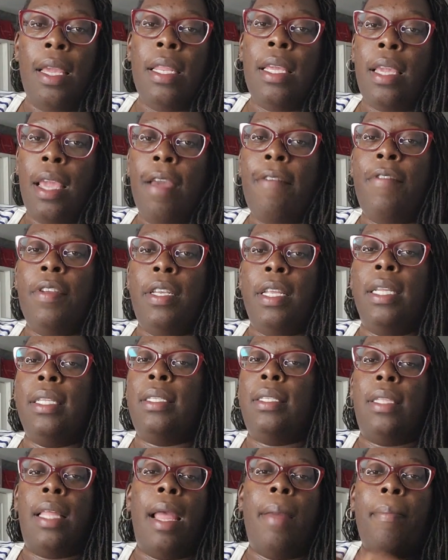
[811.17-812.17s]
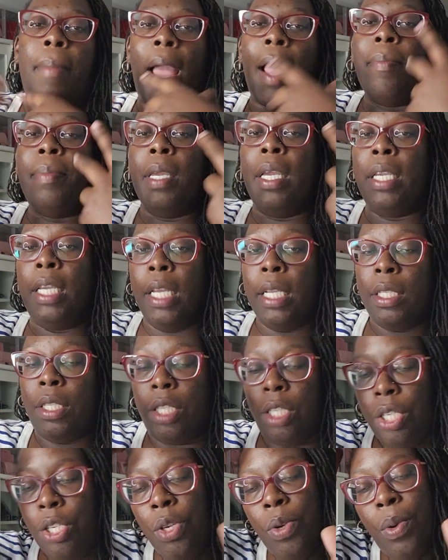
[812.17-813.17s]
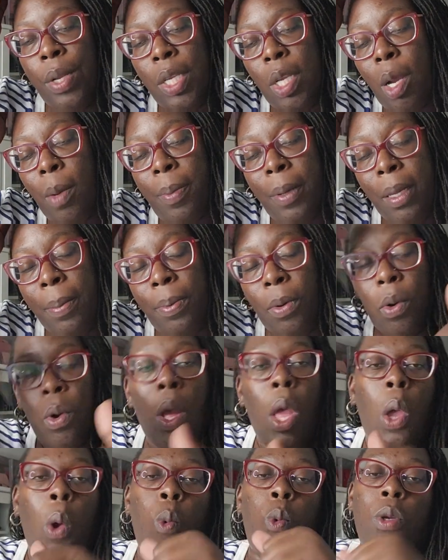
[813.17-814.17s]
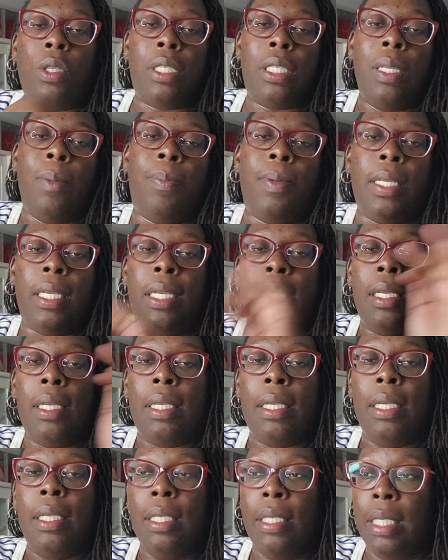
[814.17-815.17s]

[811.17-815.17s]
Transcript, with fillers: any evidence that might be against you and your people will simply